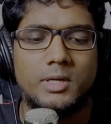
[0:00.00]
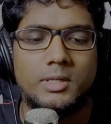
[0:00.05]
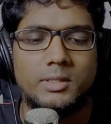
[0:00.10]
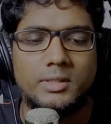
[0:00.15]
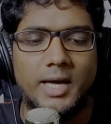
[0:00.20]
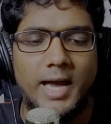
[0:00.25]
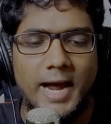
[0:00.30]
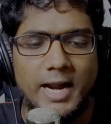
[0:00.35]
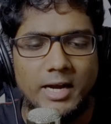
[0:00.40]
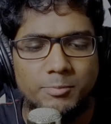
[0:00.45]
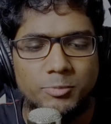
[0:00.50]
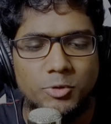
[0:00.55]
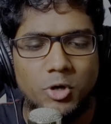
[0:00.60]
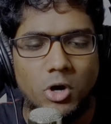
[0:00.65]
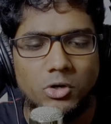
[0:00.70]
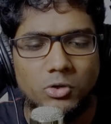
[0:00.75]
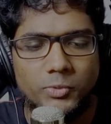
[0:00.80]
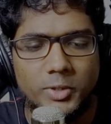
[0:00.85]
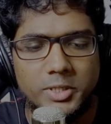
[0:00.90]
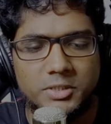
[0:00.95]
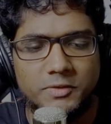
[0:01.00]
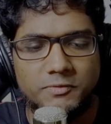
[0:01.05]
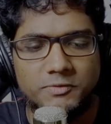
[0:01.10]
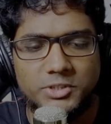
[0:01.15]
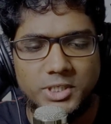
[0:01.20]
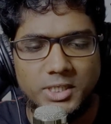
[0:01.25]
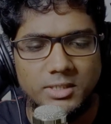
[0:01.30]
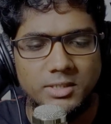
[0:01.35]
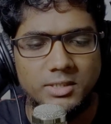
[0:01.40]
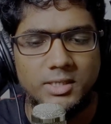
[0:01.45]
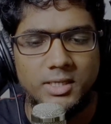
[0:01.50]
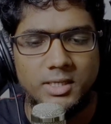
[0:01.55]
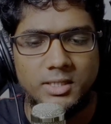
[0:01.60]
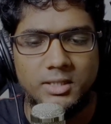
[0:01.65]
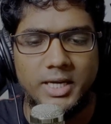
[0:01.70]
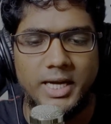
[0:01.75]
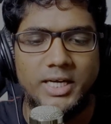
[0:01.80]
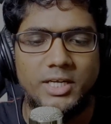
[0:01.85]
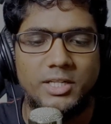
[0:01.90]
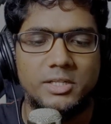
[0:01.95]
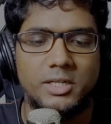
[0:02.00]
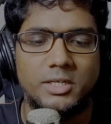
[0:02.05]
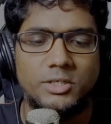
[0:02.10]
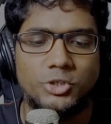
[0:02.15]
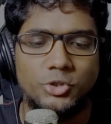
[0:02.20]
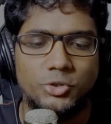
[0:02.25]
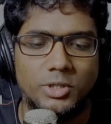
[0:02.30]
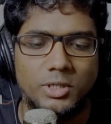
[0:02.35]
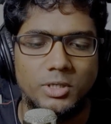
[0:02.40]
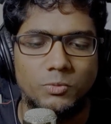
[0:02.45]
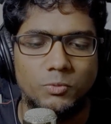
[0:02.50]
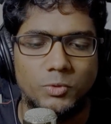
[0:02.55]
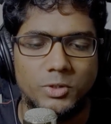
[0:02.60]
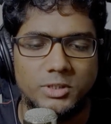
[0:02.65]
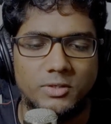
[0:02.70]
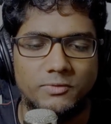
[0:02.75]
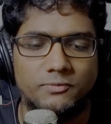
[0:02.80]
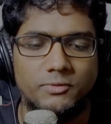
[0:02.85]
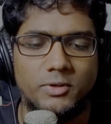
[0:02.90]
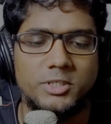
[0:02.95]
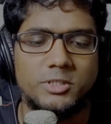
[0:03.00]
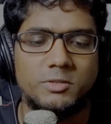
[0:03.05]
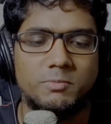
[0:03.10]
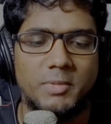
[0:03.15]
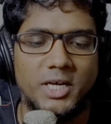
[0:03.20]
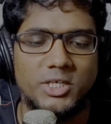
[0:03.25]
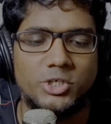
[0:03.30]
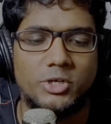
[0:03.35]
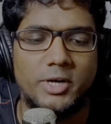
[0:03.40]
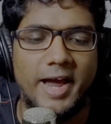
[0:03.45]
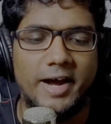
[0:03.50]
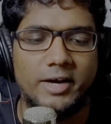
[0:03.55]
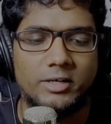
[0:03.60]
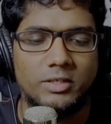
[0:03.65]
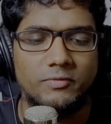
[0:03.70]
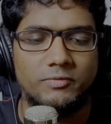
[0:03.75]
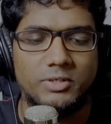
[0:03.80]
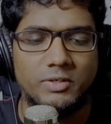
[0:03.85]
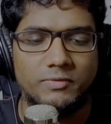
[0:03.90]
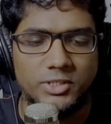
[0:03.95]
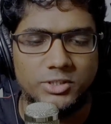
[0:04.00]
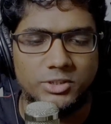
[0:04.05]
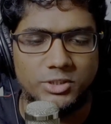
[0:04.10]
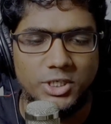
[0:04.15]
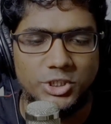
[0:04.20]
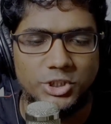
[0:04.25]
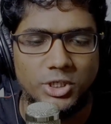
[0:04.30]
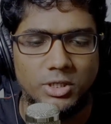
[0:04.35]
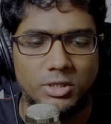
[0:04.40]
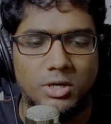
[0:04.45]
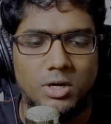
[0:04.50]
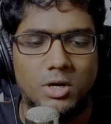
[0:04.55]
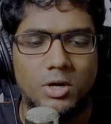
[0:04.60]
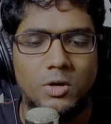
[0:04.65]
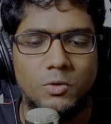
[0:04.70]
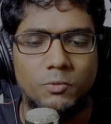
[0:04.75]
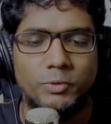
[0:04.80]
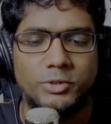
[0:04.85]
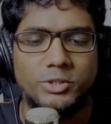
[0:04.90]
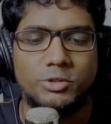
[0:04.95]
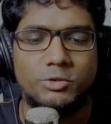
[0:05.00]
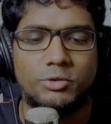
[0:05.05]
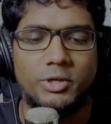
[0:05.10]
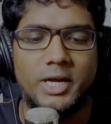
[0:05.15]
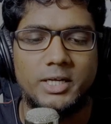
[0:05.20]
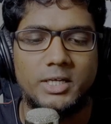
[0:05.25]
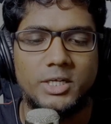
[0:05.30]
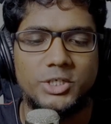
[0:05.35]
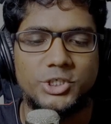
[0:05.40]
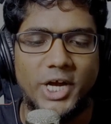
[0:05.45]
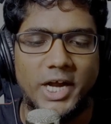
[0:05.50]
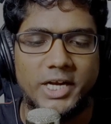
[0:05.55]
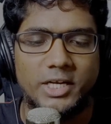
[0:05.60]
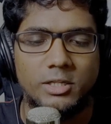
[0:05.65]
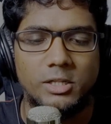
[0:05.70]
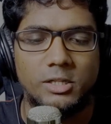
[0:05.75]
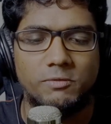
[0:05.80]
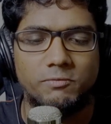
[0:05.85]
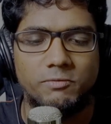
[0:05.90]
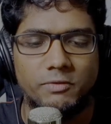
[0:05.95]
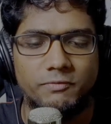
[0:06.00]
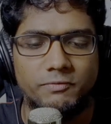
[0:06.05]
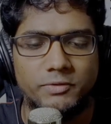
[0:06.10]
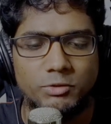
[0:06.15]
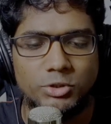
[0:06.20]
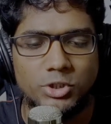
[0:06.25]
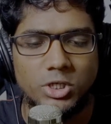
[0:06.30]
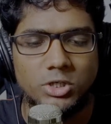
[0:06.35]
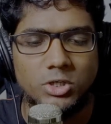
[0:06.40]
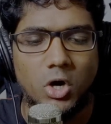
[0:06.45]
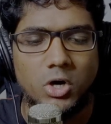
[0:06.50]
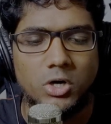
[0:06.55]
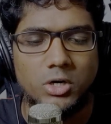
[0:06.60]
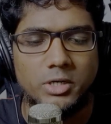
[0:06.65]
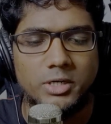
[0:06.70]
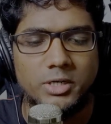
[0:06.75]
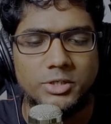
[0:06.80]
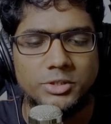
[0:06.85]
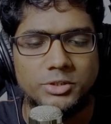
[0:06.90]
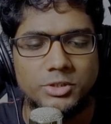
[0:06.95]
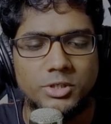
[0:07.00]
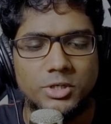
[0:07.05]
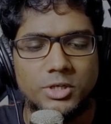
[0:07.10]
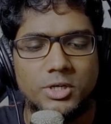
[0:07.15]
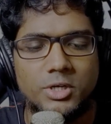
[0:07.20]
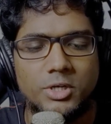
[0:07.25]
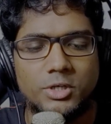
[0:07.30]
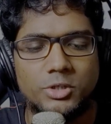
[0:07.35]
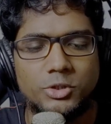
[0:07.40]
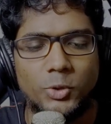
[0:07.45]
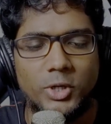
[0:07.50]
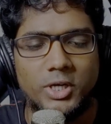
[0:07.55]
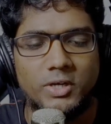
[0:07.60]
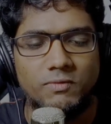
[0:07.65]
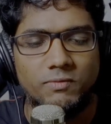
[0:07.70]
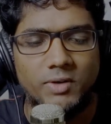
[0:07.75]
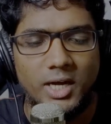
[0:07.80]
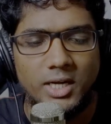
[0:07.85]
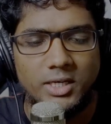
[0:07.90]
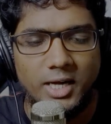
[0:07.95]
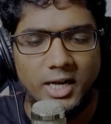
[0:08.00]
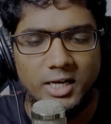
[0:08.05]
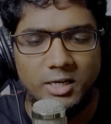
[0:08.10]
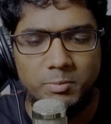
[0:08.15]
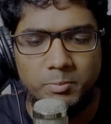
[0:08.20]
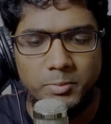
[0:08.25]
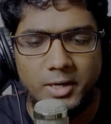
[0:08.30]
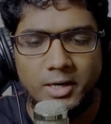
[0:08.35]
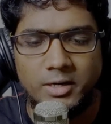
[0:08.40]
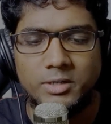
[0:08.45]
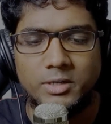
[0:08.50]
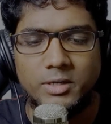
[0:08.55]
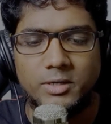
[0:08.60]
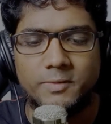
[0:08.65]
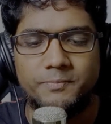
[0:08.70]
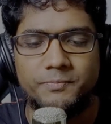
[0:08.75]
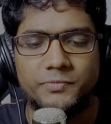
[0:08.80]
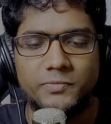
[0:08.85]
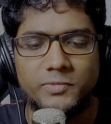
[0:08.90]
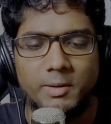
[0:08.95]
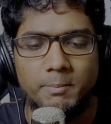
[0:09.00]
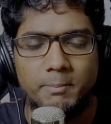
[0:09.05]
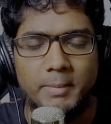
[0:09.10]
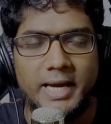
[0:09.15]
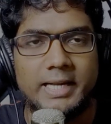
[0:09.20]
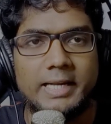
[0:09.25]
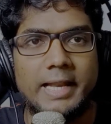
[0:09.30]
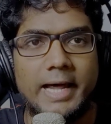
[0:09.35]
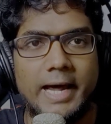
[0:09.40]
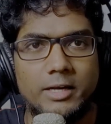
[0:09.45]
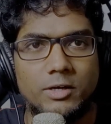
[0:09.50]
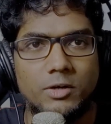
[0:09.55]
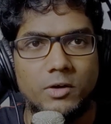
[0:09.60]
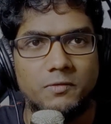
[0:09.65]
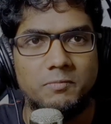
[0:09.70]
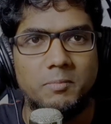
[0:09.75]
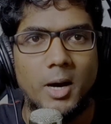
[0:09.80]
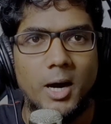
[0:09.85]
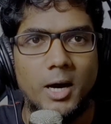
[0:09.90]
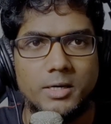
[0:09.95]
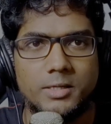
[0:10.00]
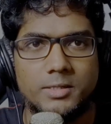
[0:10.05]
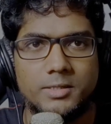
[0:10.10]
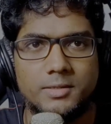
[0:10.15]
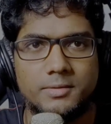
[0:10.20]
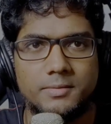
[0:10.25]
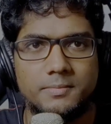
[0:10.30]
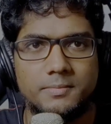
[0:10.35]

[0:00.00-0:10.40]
The Arab conquest of Sindh in the 8th century was the first major act of devastation which created channels for future conquerors to invade and plunder the mainland of Bharat.